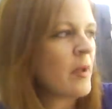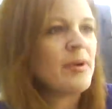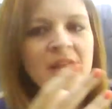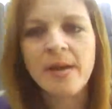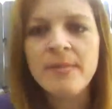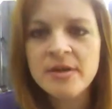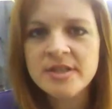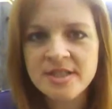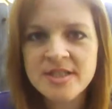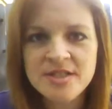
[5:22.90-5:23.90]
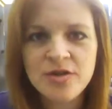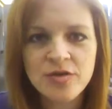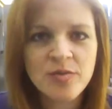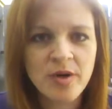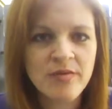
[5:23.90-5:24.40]
But like a milk is
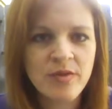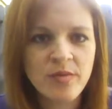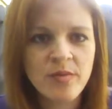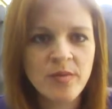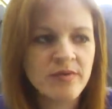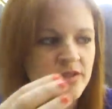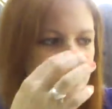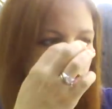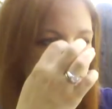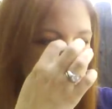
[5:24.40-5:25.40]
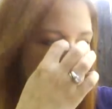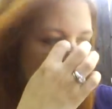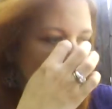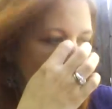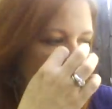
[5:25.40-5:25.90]
considered one of the starches.
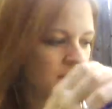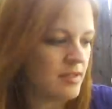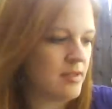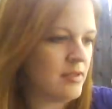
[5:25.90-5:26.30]
That's still,